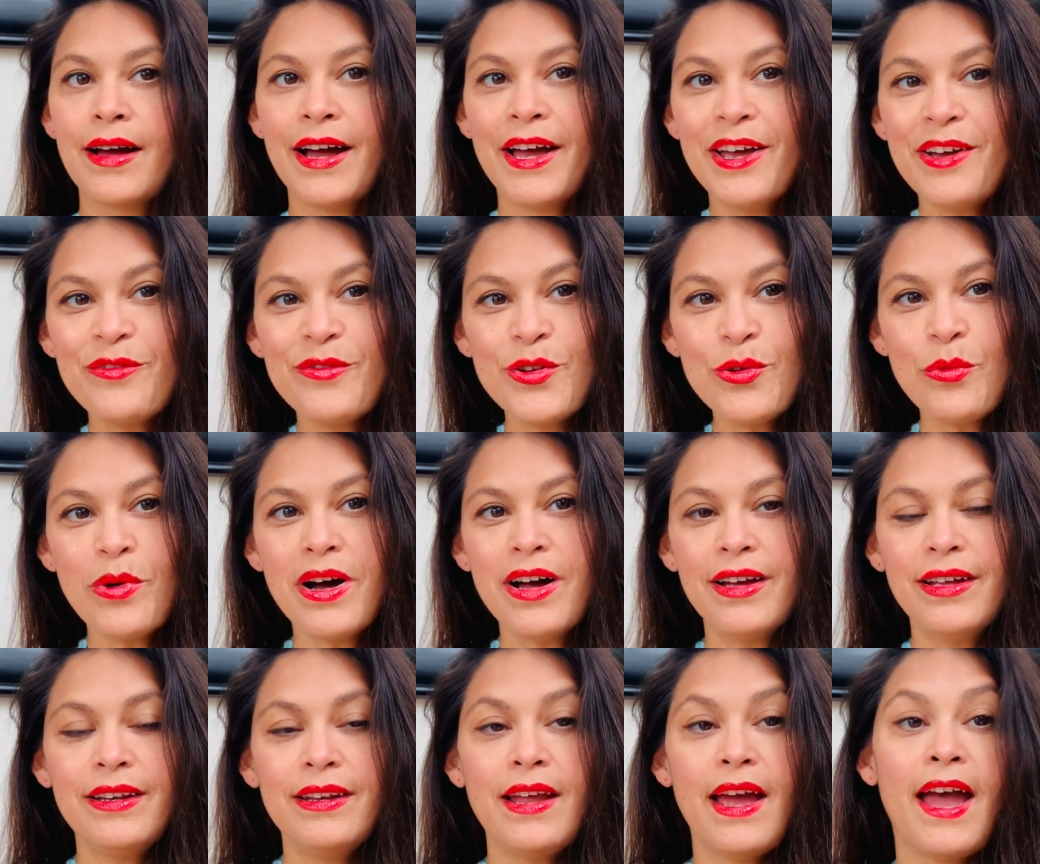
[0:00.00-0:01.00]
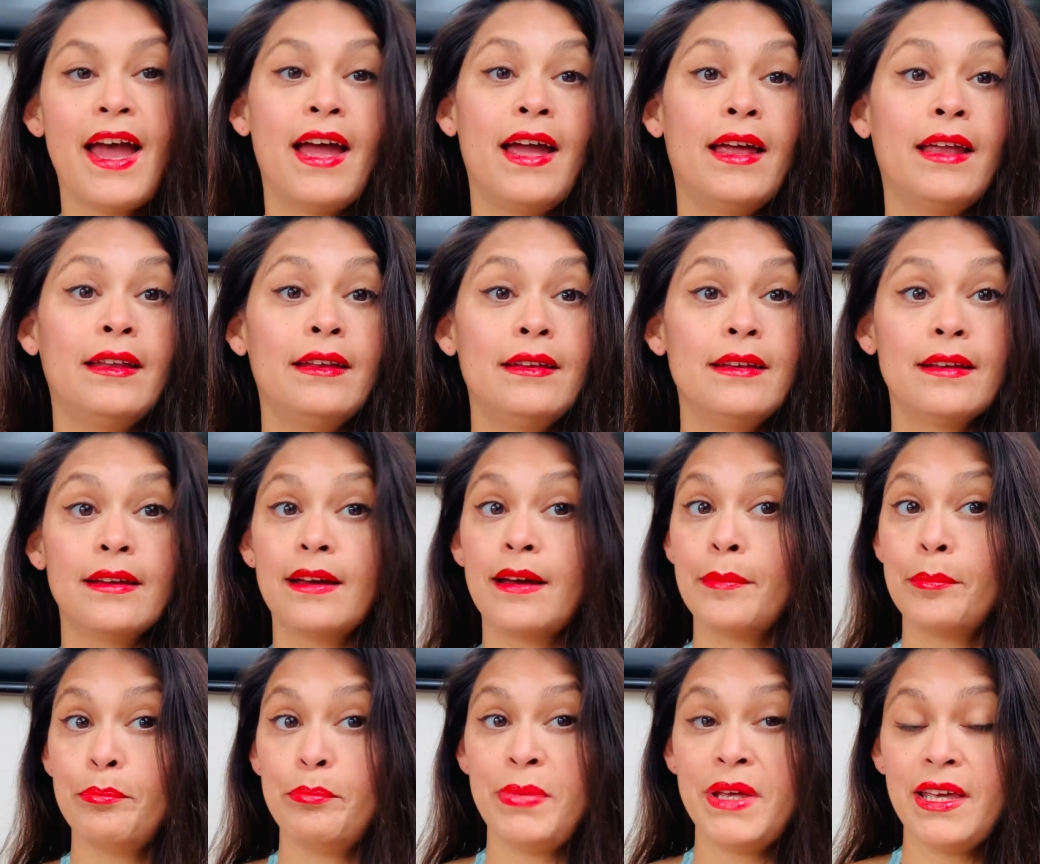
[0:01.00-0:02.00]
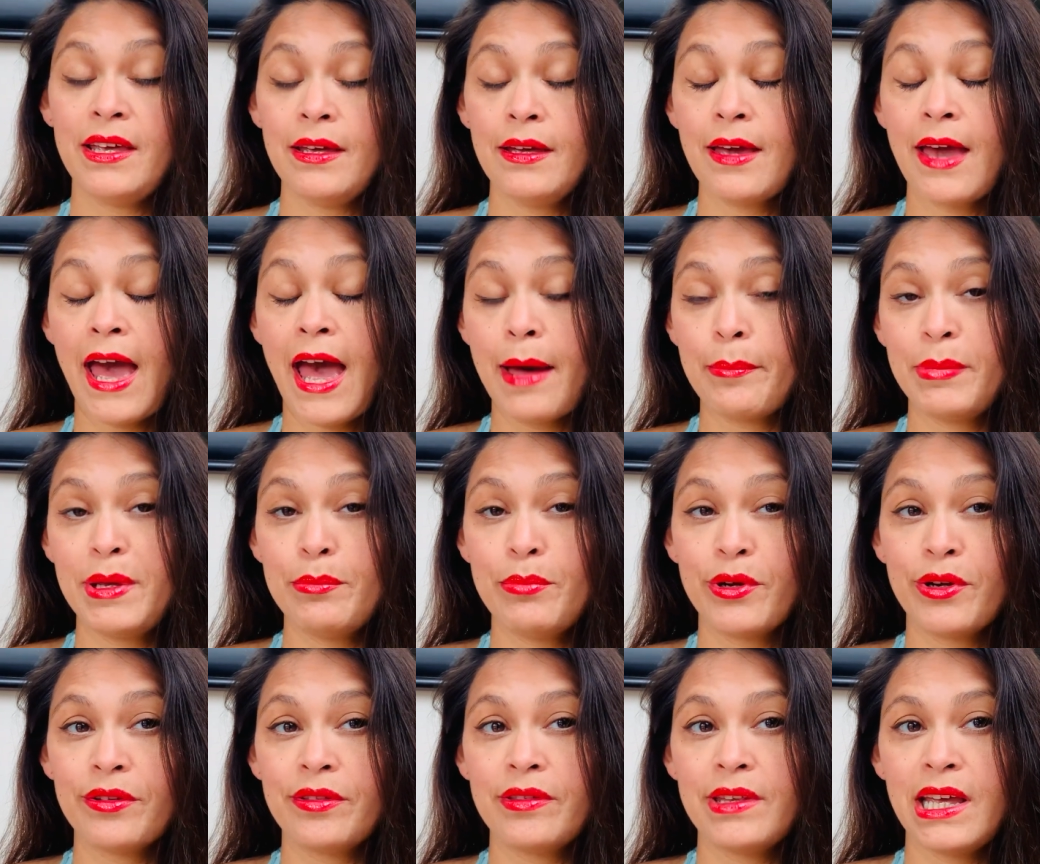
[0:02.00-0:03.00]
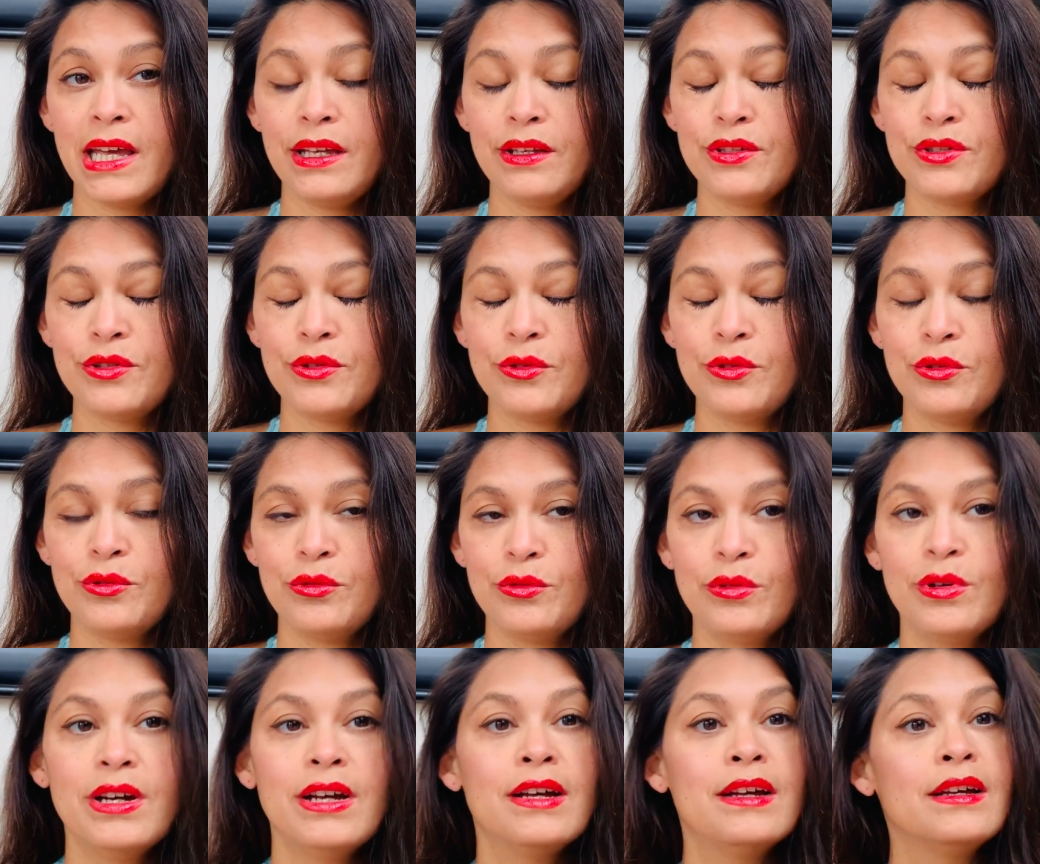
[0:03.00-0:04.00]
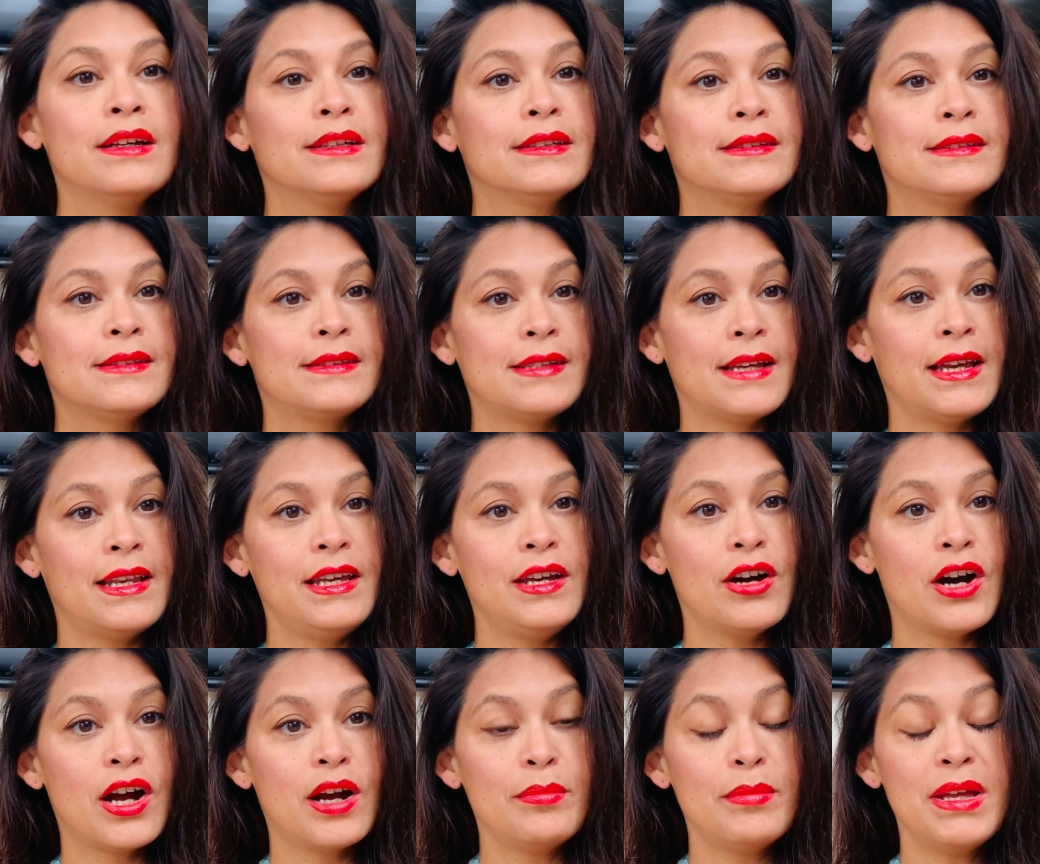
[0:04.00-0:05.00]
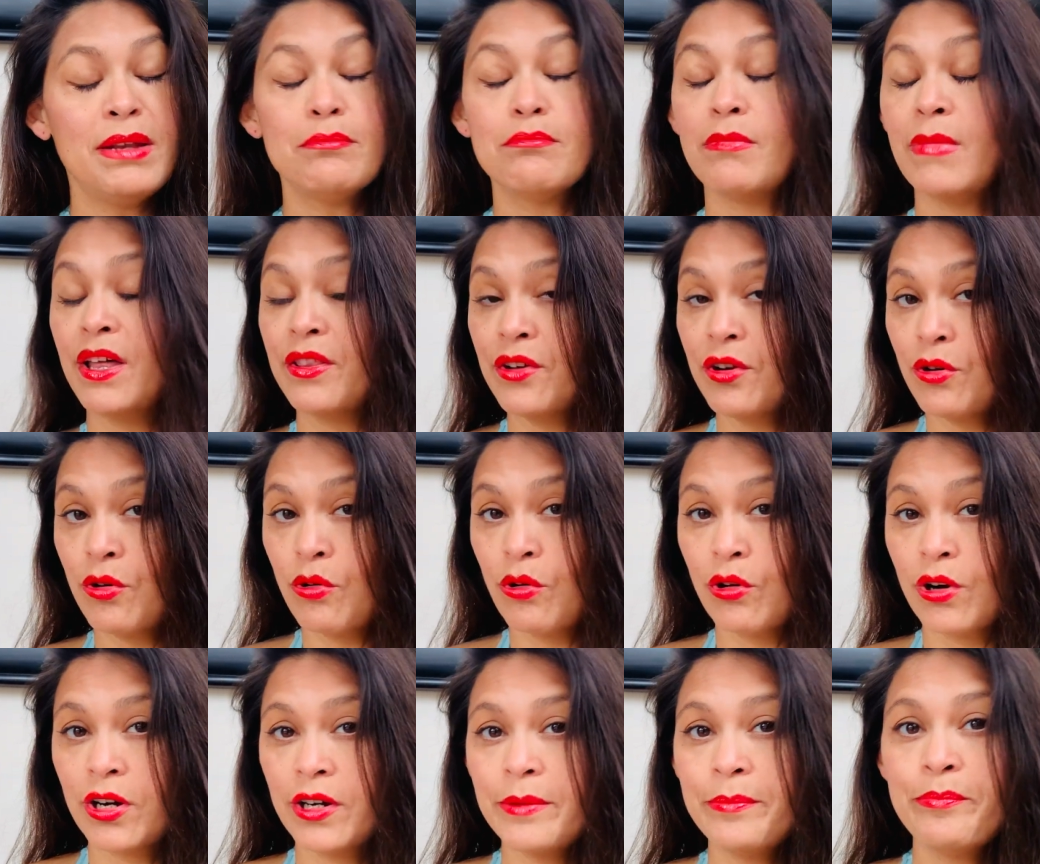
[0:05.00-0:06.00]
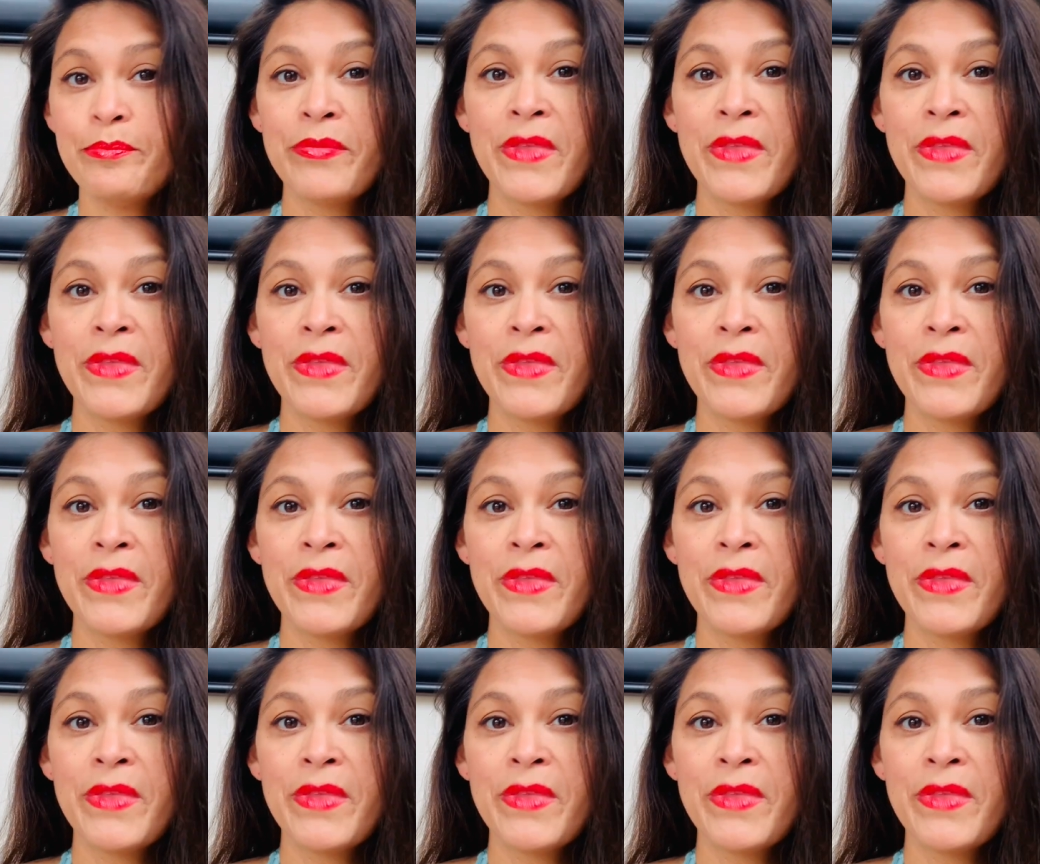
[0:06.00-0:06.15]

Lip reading: Hi everyone, and big happy birthday to Sadie Hartman, Mother Whore.